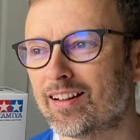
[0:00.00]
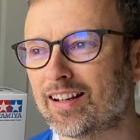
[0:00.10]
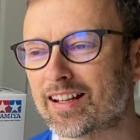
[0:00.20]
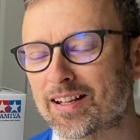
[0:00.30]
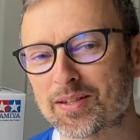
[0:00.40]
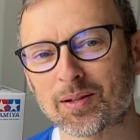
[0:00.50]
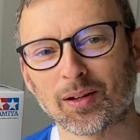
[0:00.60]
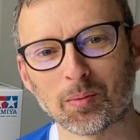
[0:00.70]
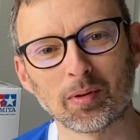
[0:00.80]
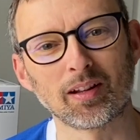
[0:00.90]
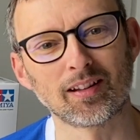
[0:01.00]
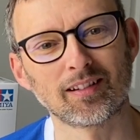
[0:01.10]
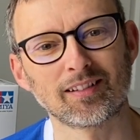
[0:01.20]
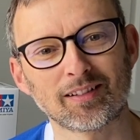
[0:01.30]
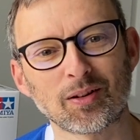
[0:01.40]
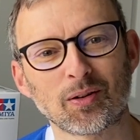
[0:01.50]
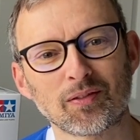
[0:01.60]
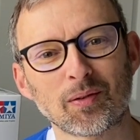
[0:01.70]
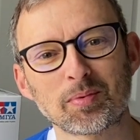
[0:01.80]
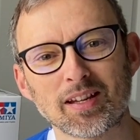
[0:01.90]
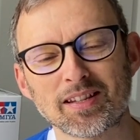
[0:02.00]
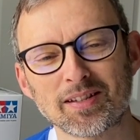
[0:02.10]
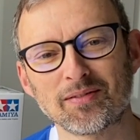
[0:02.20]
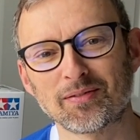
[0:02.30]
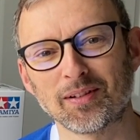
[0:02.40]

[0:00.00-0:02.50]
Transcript: it gets a little bit kind of obsessive.